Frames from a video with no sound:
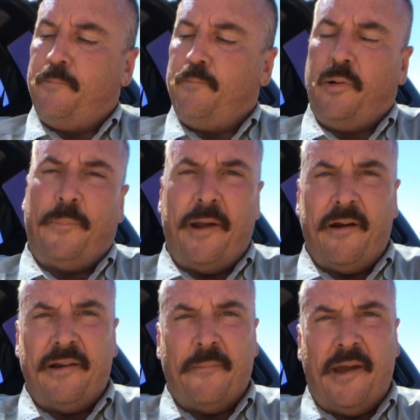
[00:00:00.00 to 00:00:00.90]

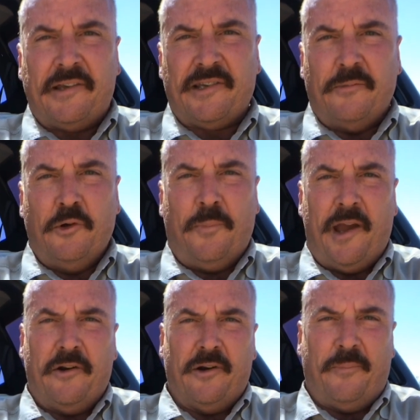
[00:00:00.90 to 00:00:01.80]
preparing to make some new
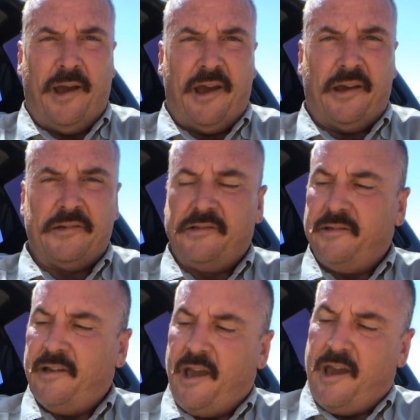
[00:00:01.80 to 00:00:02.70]
pay dirt bags,
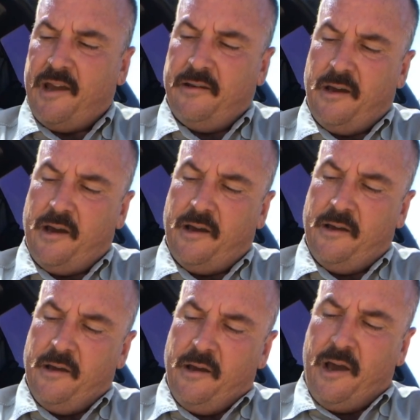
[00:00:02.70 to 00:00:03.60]
and
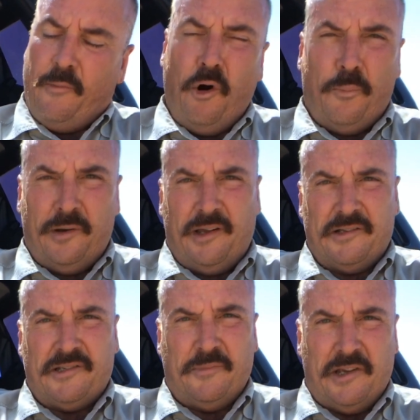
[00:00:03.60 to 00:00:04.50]
I'm hoping to
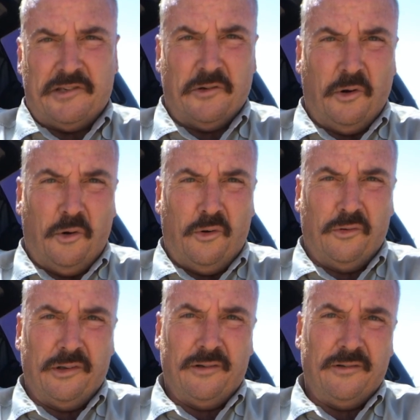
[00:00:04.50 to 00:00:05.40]
get some decent
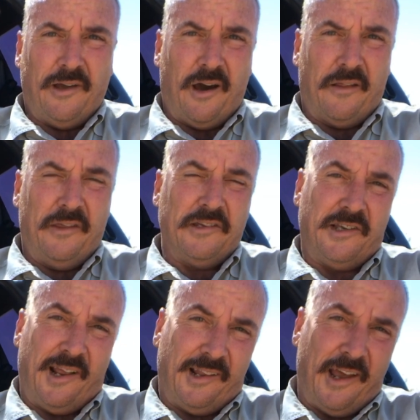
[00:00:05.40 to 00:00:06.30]
gold out of this,
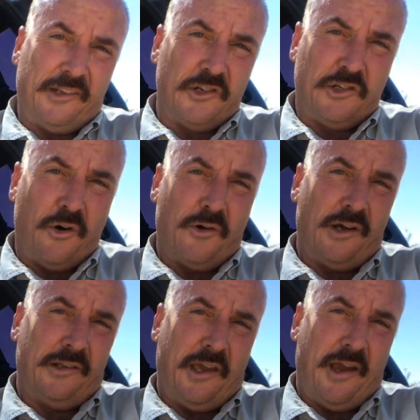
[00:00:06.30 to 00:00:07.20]
and I'd like to show it
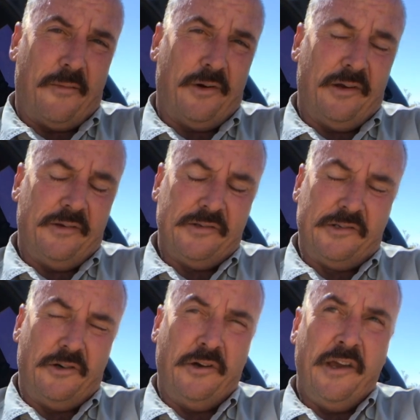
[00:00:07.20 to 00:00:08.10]
on the camera.
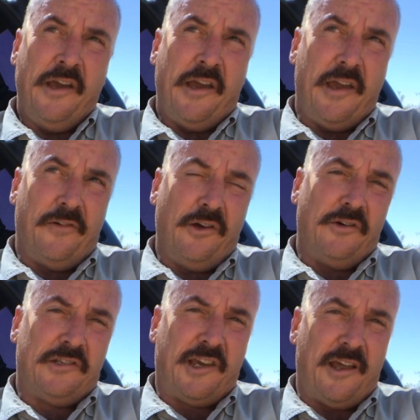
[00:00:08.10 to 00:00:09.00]
So even though
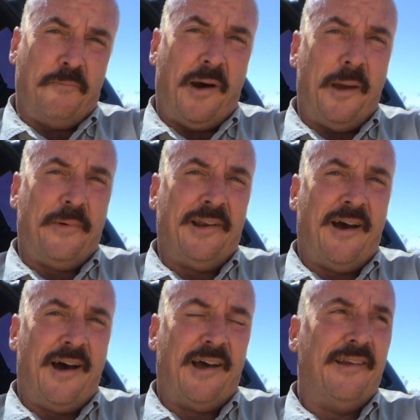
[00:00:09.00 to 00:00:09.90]
it's getting piping
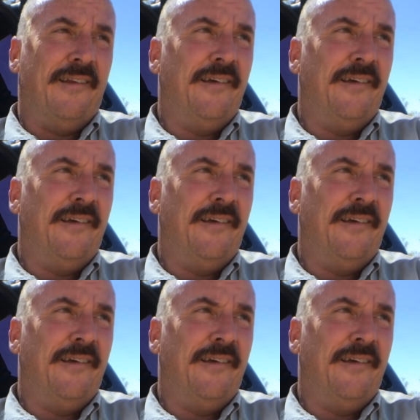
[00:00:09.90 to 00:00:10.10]
hot